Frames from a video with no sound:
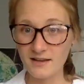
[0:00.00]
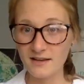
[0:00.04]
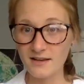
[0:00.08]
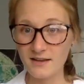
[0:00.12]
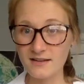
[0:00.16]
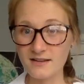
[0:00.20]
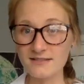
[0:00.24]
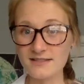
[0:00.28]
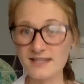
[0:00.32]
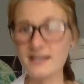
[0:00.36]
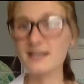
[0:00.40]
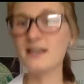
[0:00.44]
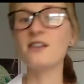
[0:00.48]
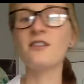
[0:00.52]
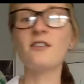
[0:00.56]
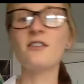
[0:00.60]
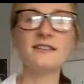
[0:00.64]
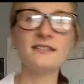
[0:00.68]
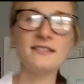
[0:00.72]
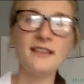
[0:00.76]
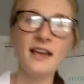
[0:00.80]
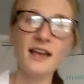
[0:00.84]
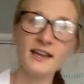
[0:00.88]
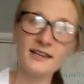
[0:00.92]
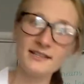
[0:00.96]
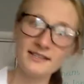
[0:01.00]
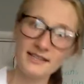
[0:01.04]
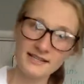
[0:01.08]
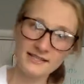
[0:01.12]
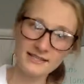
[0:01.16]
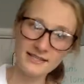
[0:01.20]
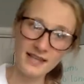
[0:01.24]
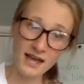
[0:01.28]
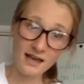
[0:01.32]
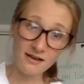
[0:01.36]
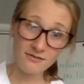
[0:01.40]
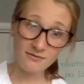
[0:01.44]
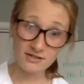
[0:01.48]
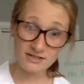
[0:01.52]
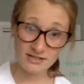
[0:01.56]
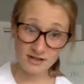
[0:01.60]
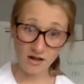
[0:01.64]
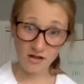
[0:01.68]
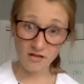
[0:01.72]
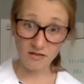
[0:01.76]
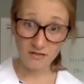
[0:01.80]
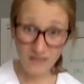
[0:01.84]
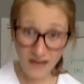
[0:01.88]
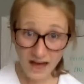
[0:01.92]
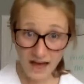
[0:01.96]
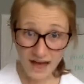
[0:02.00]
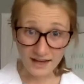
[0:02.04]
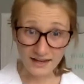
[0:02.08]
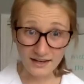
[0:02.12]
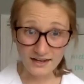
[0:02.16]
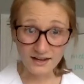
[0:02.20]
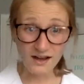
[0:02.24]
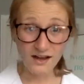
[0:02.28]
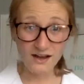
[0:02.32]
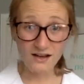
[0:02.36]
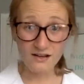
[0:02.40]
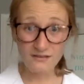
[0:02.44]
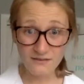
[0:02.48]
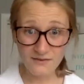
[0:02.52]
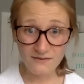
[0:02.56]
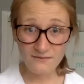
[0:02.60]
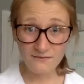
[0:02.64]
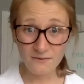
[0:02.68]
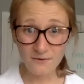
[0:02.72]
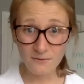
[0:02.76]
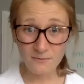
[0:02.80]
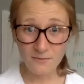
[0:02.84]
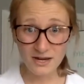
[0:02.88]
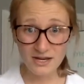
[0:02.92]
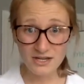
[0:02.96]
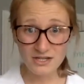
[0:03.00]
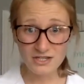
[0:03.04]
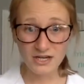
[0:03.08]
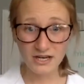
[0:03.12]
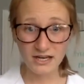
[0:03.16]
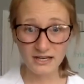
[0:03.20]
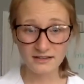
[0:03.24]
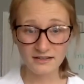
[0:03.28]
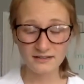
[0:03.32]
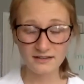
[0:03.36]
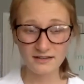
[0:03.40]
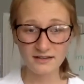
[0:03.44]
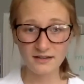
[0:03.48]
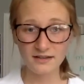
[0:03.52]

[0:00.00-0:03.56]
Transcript: Now, second grade scientists, that was a lot of information.